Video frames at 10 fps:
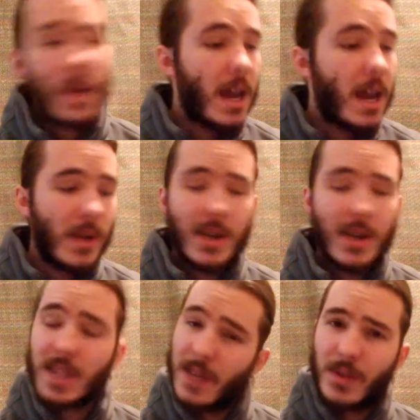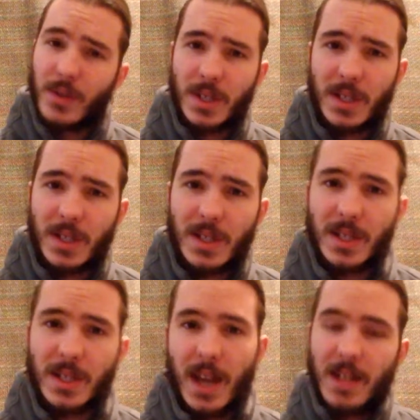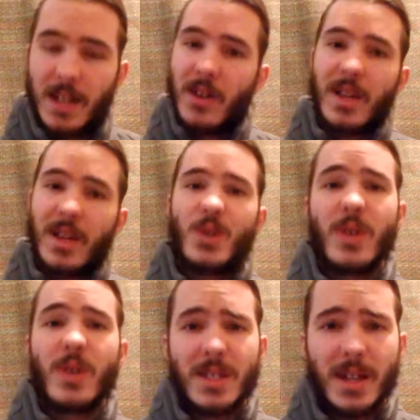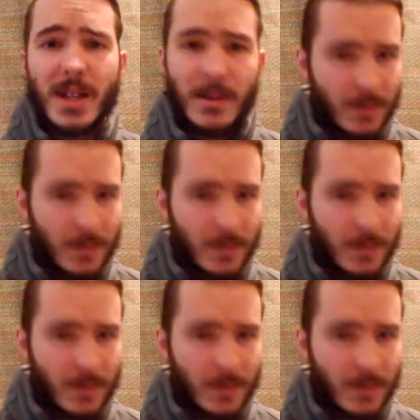Anyway, guys, thank you for listening to this, and I'll catch you guys later.